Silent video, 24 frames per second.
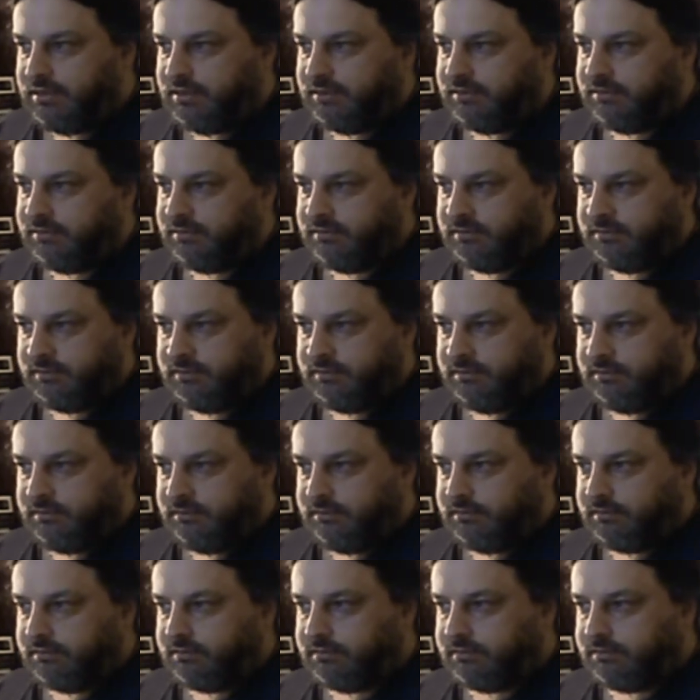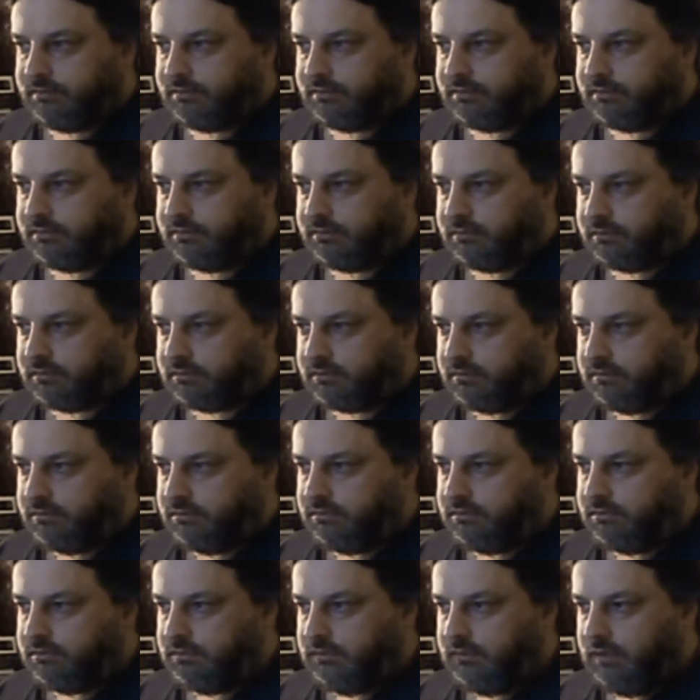
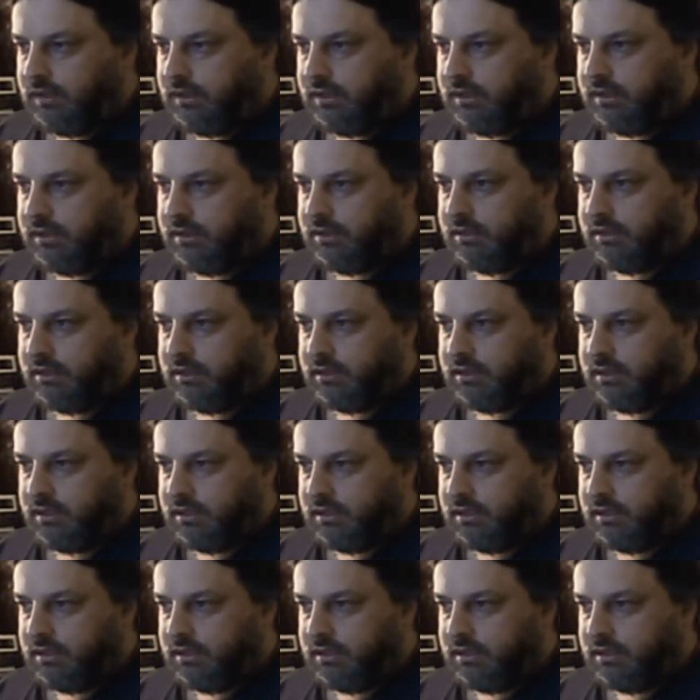No one is speaking in this clip.